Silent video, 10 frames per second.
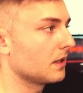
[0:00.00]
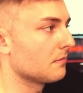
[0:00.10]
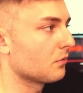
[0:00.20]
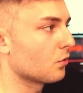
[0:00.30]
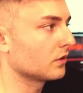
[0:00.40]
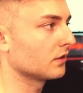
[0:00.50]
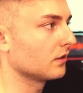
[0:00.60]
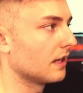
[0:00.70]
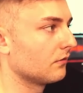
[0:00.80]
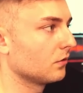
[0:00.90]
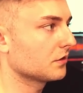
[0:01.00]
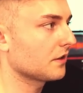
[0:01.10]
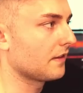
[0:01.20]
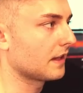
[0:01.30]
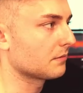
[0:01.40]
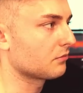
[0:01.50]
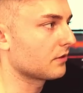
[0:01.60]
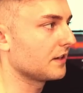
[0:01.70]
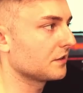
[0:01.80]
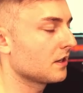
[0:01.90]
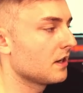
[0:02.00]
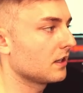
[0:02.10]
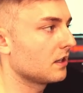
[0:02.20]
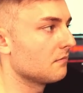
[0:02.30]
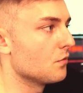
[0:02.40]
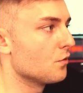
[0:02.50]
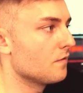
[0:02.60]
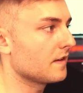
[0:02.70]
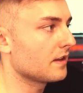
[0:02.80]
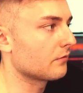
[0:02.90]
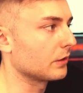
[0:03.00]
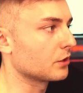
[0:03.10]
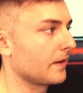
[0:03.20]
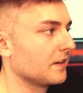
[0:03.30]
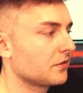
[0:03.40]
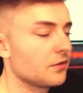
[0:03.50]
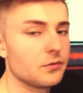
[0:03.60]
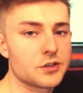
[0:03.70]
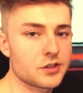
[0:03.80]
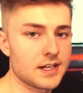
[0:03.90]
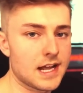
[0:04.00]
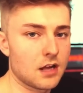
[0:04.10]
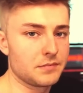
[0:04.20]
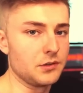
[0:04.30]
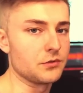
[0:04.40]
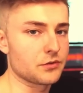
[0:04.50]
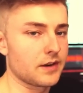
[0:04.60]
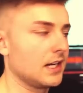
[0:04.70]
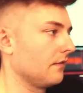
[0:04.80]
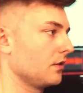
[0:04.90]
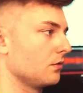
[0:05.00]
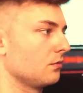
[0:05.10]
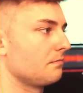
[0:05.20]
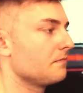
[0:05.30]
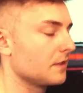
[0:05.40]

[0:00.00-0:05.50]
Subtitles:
important levels that the price can move and then retrace to, which can help you trade if you